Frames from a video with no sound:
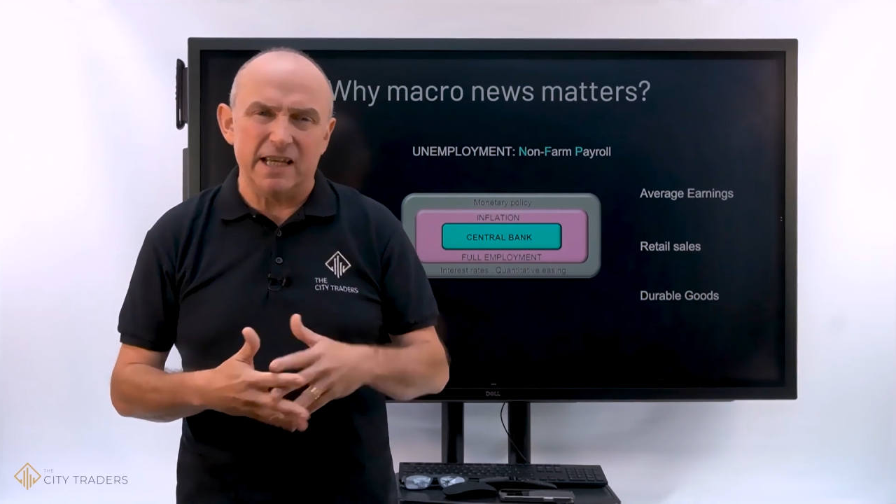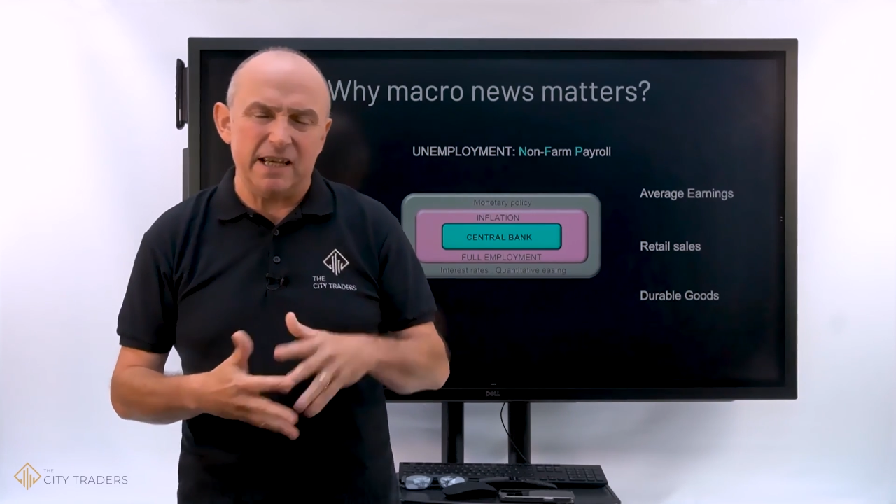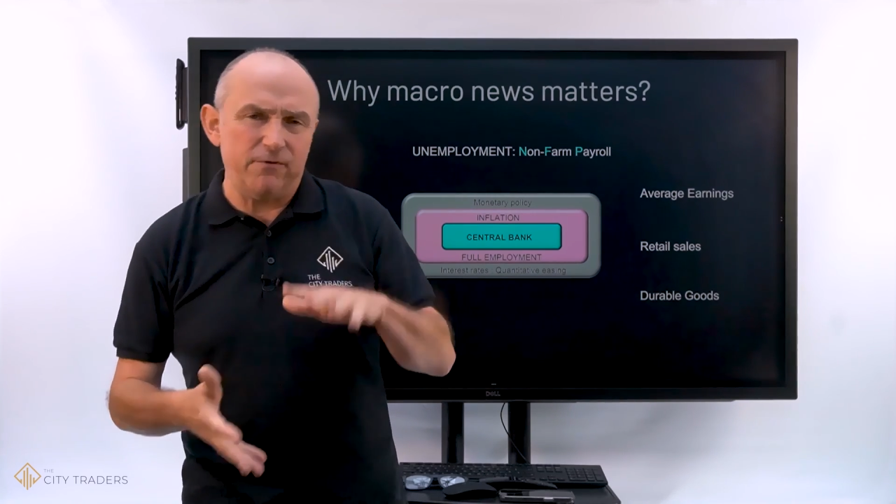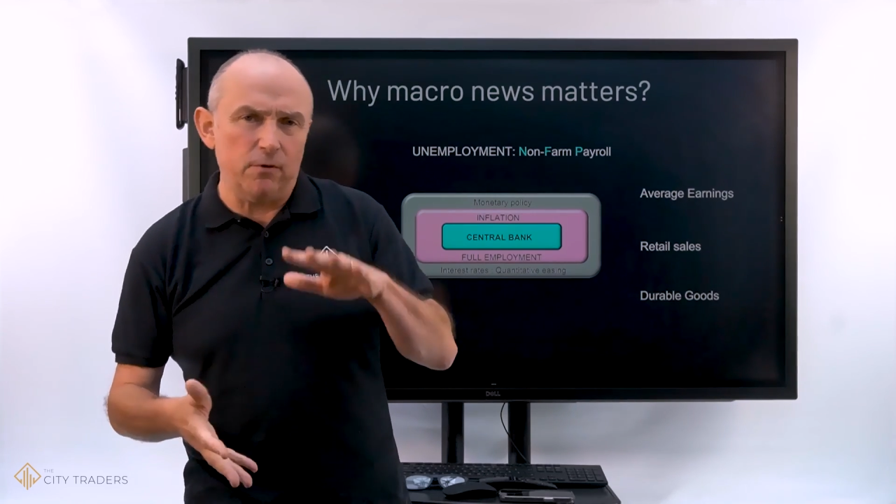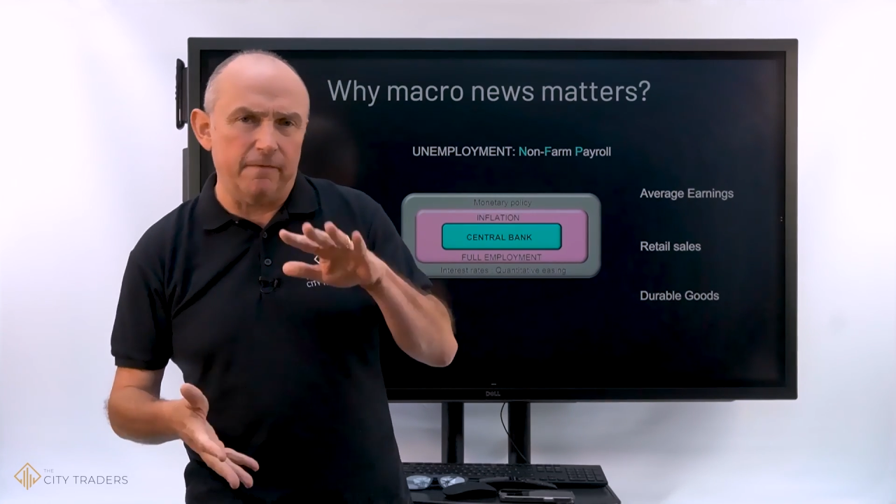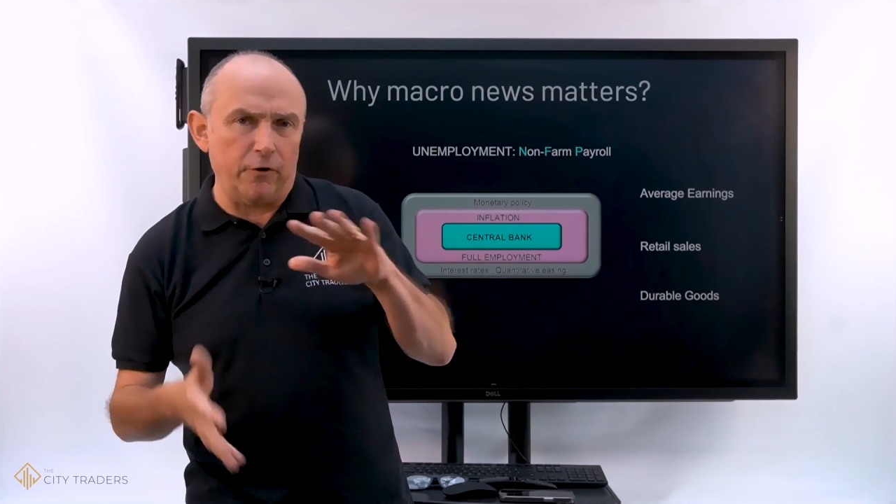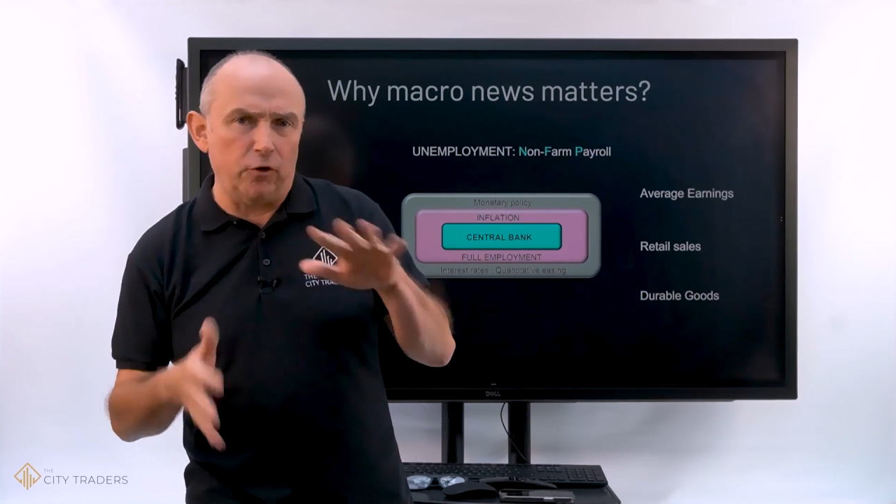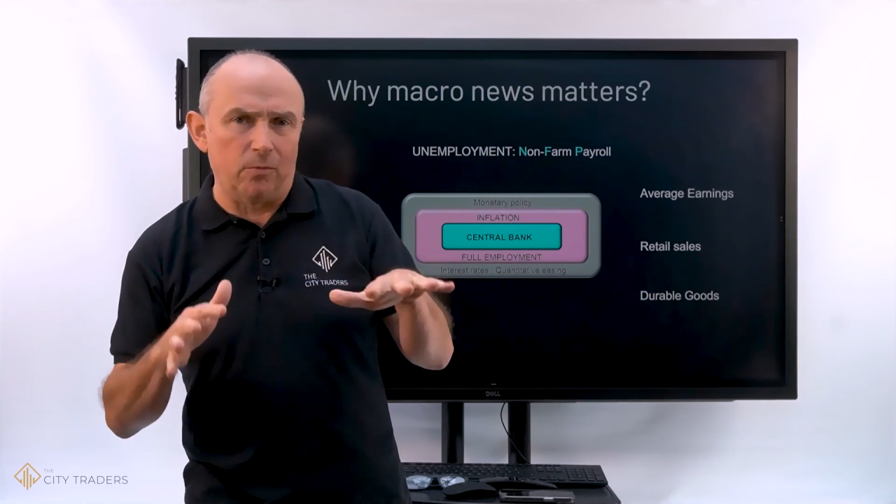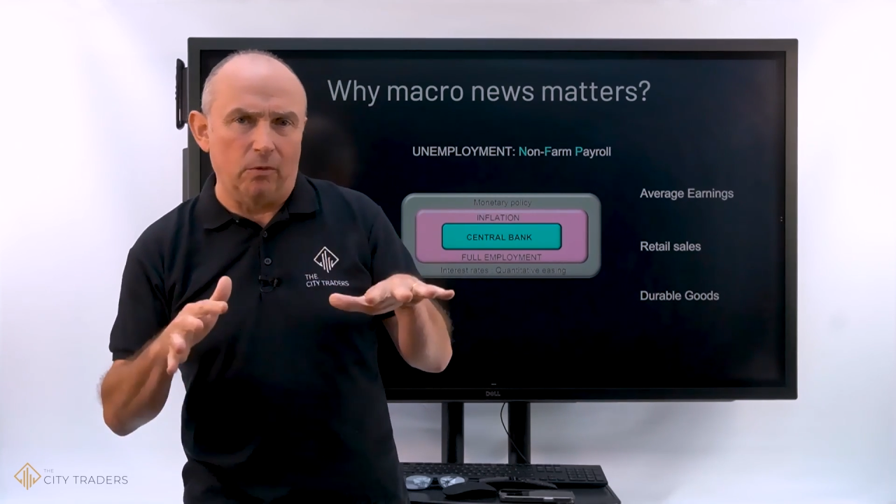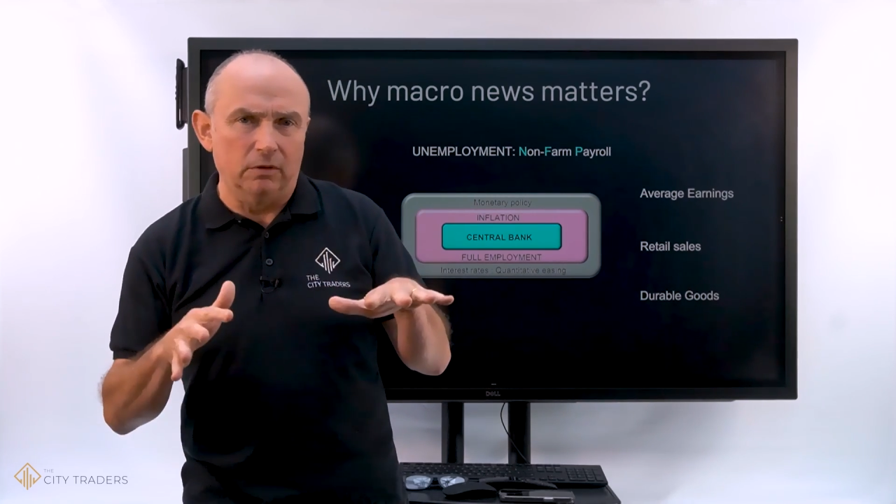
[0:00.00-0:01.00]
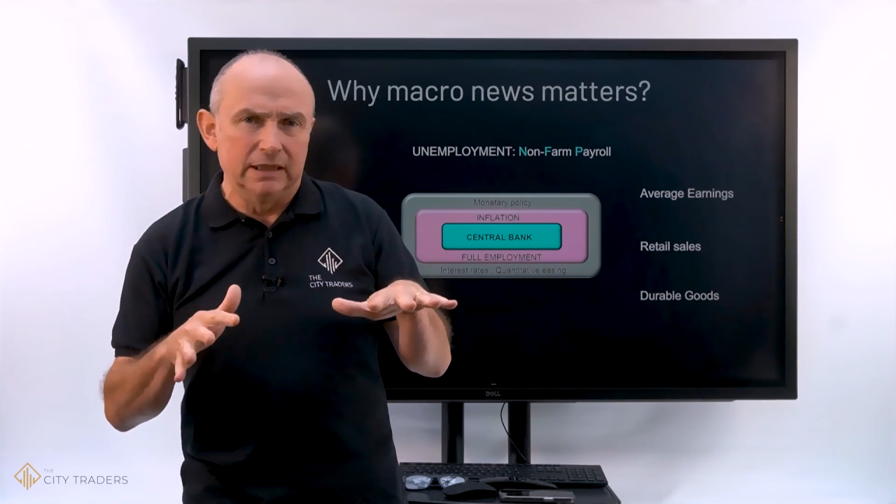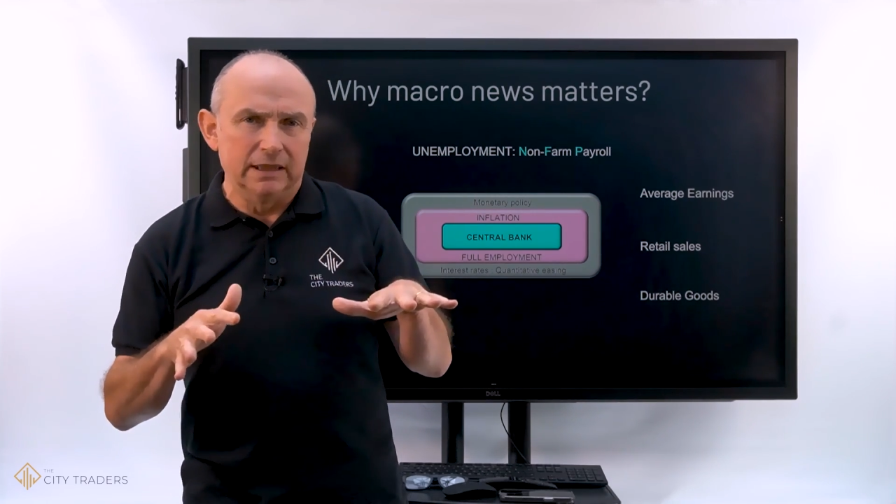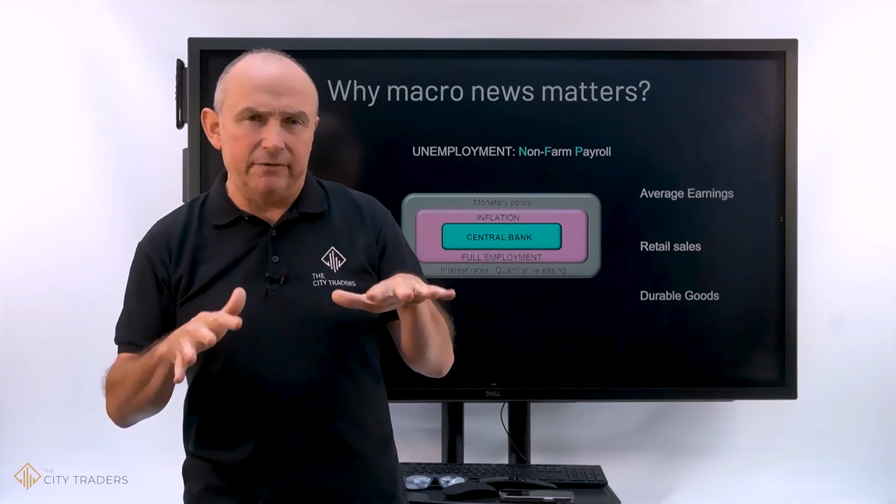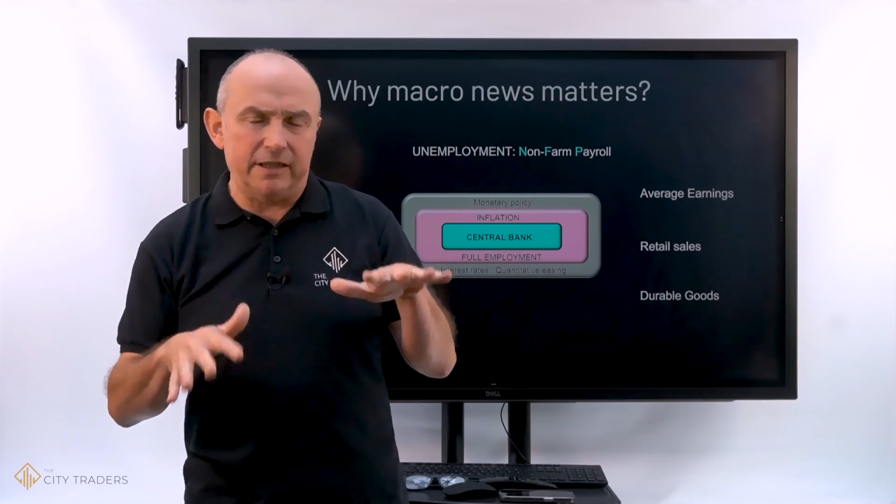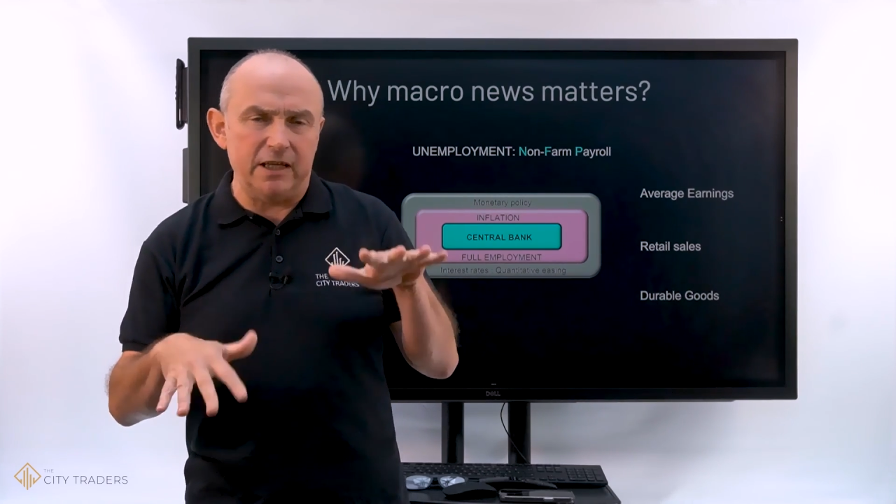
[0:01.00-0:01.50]
If you're vulnerable,
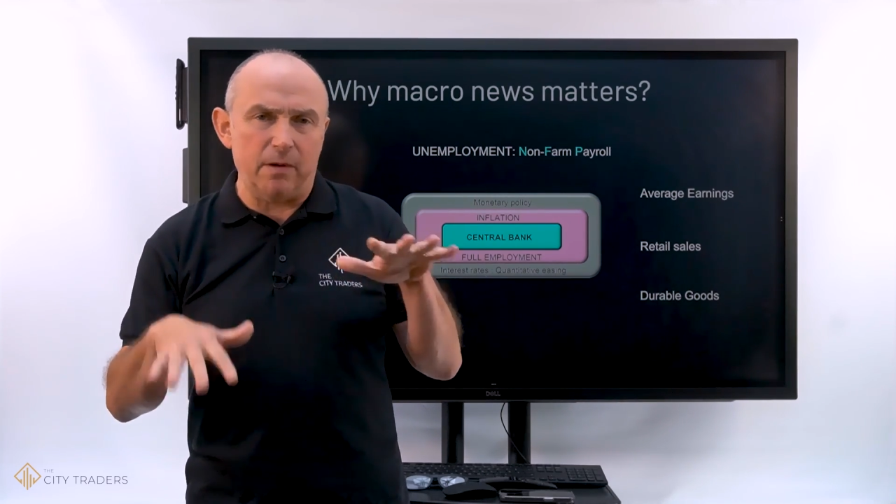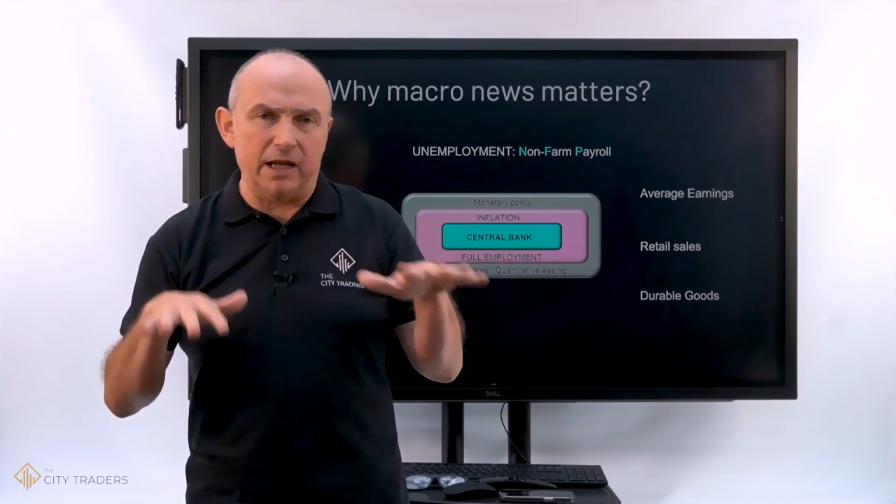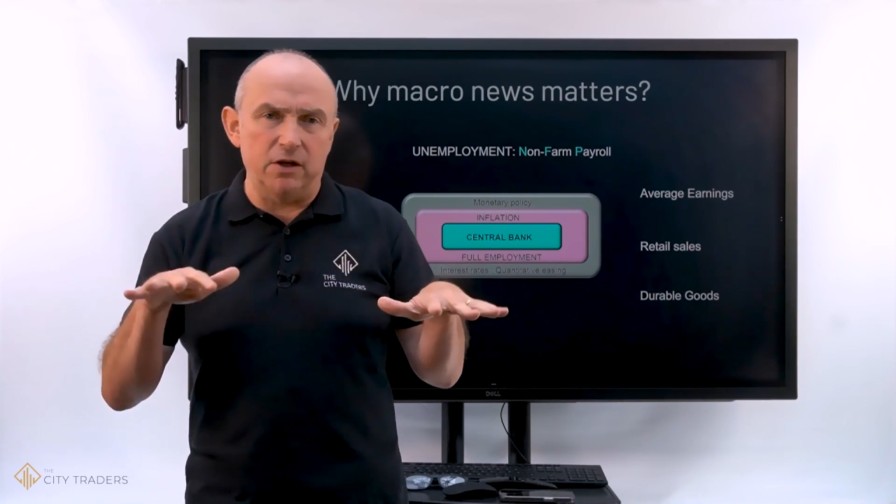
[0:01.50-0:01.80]
if you think you might